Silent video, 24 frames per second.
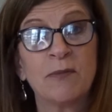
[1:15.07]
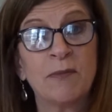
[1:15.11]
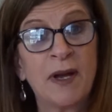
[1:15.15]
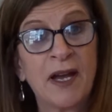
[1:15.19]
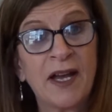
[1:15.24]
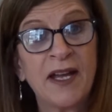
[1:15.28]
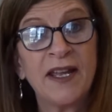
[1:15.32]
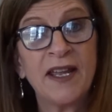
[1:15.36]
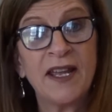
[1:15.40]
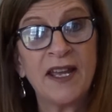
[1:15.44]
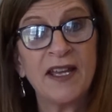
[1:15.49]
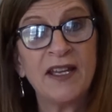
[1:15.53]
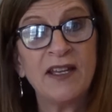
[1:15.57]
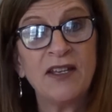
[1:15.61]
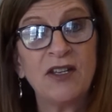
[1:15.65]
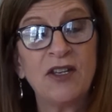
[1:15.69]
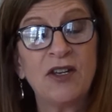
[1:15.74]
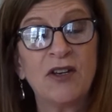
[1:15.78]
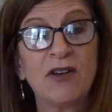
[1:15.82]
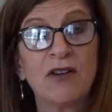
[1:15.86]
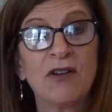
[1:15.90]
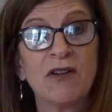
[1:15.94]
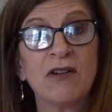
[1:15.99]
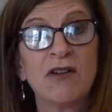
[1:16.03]
my
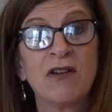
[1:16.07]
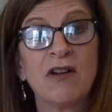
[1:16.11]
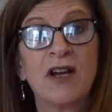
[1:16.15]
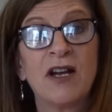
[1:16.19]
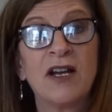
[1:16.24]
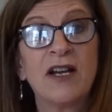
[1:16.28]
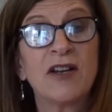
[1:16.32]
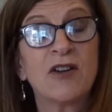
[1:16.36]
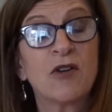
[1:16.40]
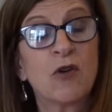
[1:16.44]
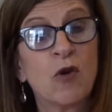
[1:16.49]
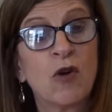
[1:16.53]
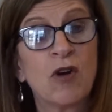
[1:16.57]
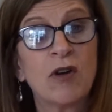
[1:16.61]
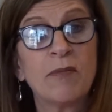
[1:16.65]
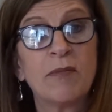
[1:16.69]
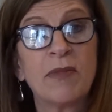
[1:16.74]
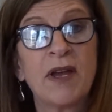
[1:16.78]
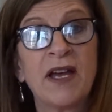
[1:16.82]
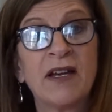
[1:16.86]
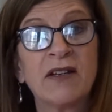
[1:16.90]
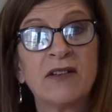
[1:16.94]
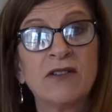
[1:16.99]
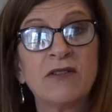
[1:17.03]
8-year court
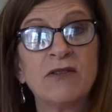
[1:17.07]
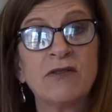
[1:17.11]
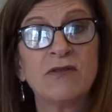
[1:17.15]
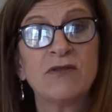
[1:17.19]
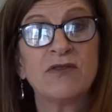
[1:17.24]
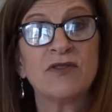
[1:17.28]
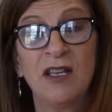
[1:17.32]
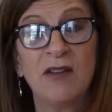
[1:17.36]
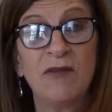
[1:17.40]
battle.